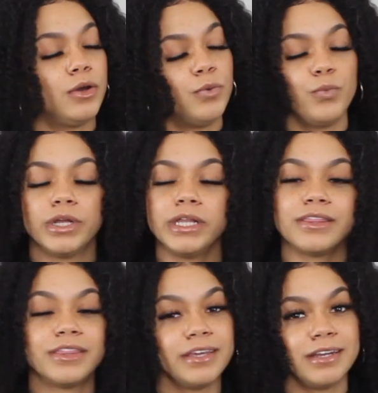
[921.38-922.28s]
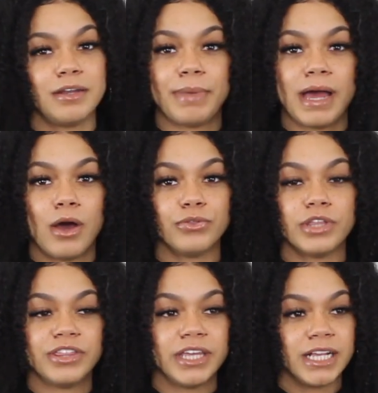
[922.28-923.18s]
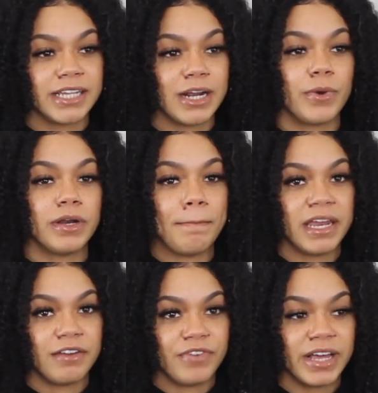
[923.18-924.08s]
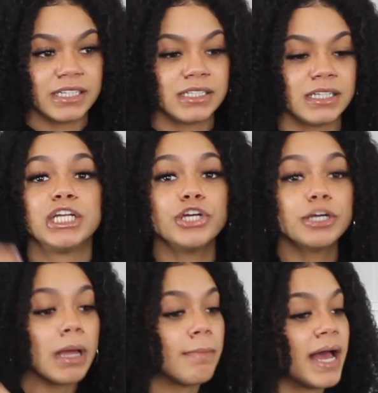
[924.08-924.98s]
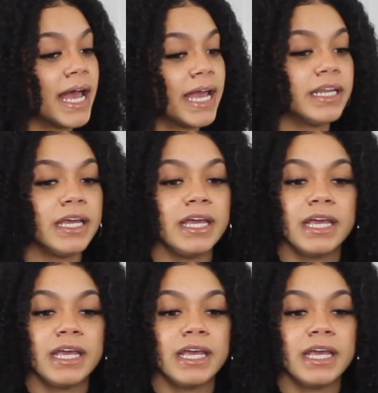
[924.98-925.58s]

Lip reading: really thinking about the things that I want to manifest, clearing my mind,